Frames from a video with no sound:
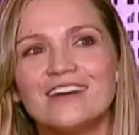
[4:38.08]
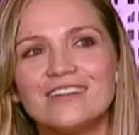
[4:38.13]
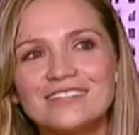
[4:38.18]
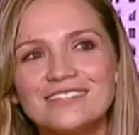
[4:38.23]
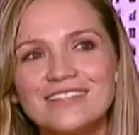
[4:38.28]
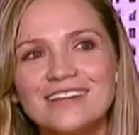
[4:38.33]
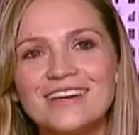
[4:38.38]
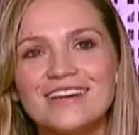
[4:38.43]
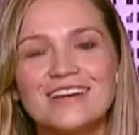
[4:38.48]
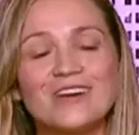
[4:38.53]

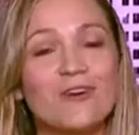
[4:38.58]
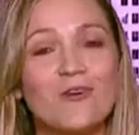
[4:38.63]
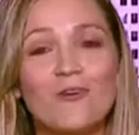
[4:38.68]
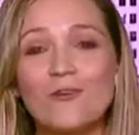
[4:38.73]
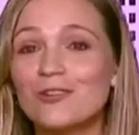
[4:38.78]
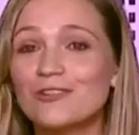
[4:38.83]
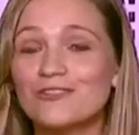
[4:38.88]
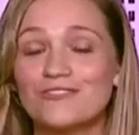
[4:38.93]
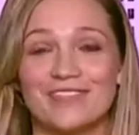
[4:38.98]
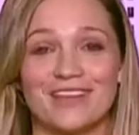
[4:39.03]
Yeah,
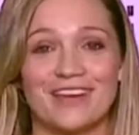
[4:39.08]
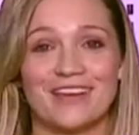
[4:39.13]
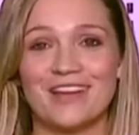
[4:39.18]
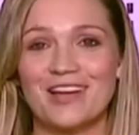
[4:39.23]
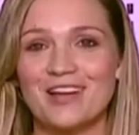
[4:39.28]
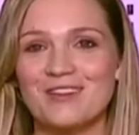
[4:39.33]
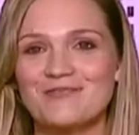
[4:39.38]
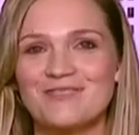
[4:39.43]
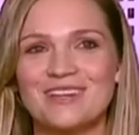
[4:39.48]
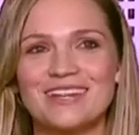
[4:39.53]
all of that.
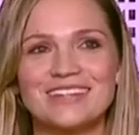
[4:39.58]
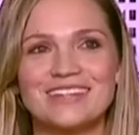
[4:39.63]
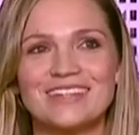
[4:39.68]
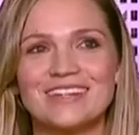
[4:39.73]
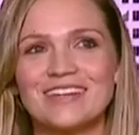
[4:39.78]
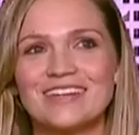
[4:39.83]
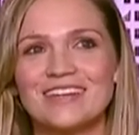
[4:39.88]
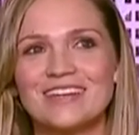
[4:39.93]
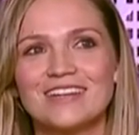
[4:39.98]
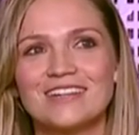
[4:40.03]
I mean,
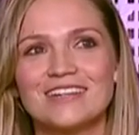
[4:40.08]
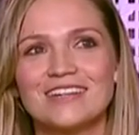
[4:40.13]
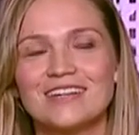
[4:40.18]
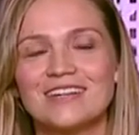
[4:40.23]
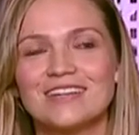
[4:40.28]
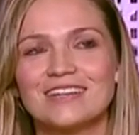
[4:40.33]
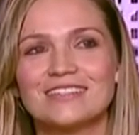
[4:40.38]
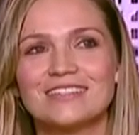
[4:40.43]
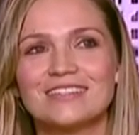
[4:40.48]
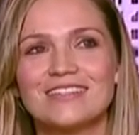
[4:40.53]
it
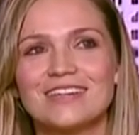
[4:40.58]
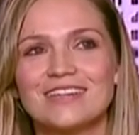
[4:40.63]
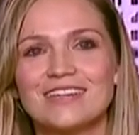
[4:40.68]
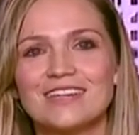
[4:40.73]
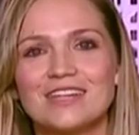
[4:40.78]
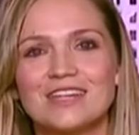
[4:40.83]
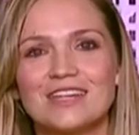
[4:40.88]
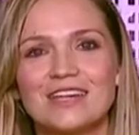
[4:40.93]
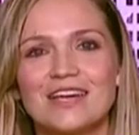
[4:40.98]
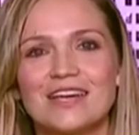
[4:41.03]
it
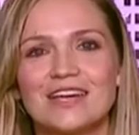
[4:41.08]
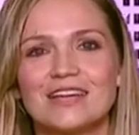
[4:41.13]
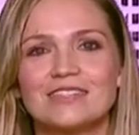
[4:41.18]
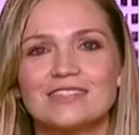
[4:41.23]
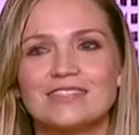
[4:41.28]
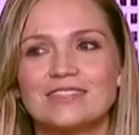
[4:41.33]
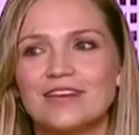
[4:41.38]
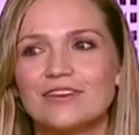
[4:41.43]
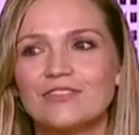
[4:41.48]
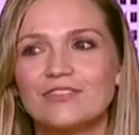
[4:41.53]

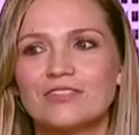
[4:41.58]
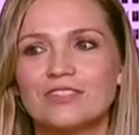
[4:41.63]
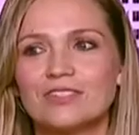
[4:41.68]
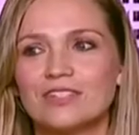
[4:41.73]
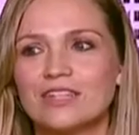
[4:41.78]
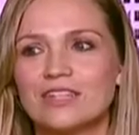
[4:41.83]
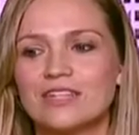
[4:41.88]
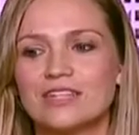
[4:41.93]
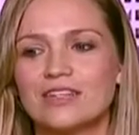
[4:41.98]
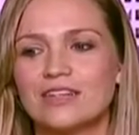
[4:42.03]
it
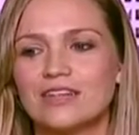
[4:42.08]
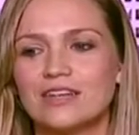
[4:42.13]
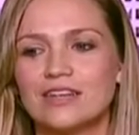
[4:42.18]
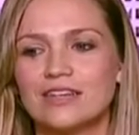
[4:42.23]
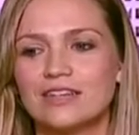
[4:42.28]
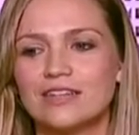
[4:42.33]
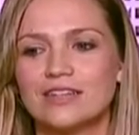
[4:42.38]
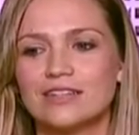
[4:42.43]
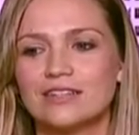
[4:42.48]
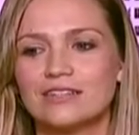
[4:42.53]
definitely
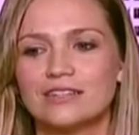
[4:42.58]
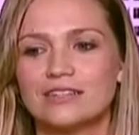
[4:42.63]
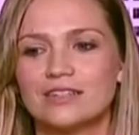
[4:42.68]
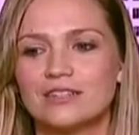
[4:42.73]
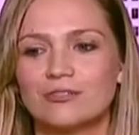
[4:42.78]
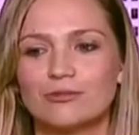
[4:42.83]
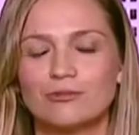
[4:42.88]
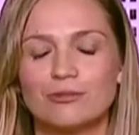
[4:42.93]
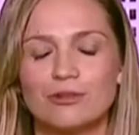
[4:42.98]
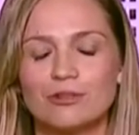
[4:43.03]
it, it,
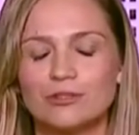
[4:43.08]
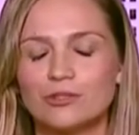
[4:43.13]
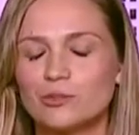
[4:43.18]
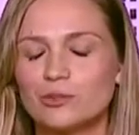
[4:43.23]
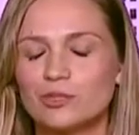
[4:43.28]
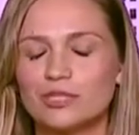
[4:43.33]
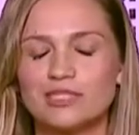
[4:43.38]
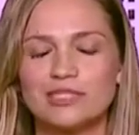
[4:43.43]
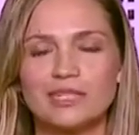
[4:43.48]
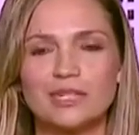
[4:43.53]
it throws
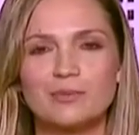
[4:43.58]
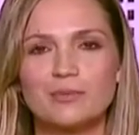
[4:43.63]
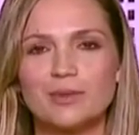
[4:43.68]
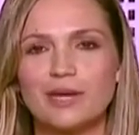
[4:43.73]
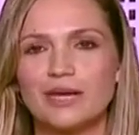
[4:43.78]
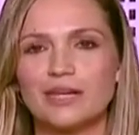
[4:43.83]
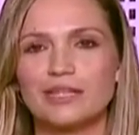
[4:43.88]
you in the deep